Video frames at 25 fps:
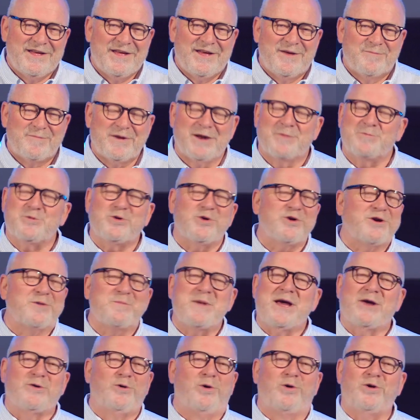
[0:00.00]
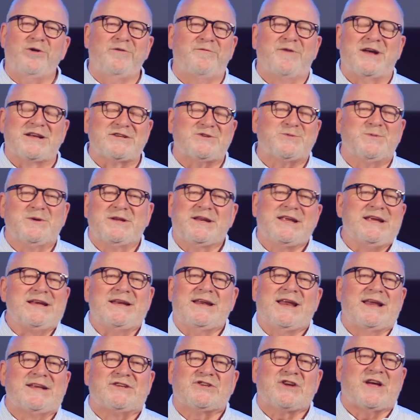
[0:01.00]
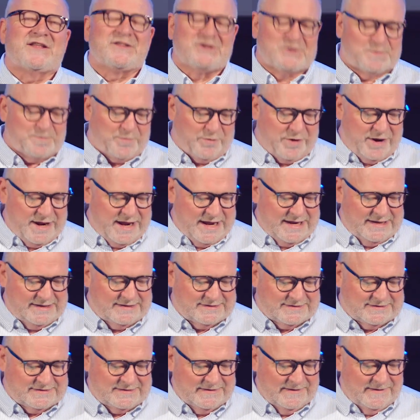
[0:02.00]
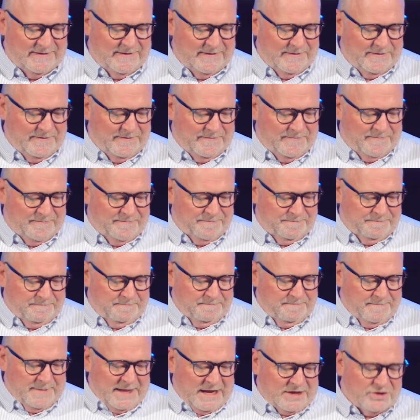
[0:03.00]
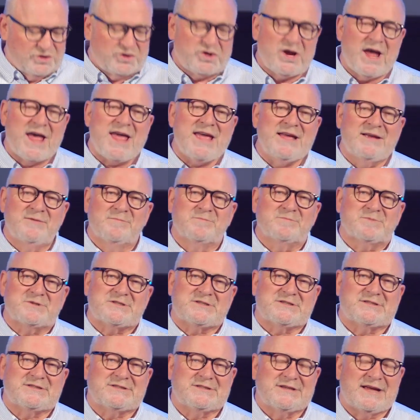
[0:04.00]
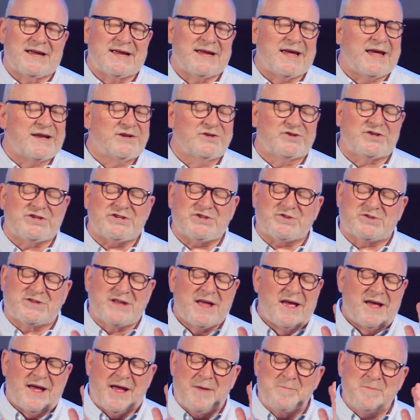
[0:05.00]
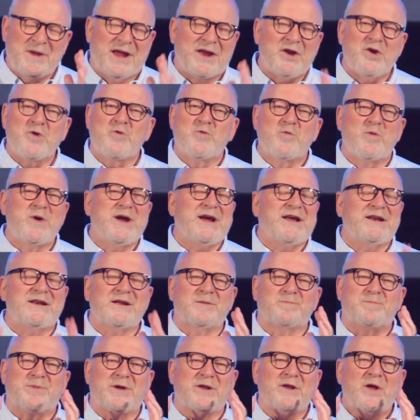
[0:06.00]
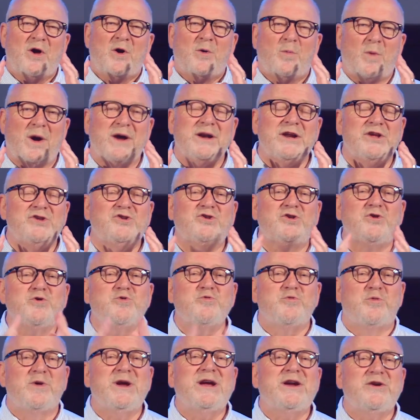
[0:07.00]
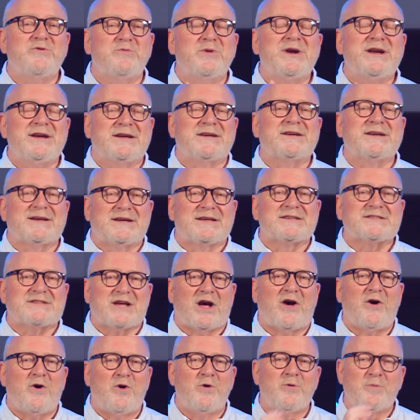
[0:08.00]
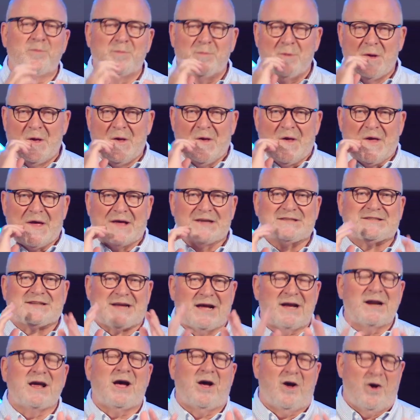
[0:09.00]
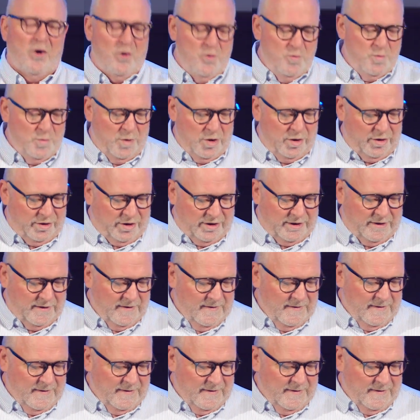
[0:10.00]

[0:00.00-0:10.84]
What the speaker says: But I'm talking about all of us. We need each other's prayers. James, I'm going to read it, but why don't you reread it as home? It's kind of homework.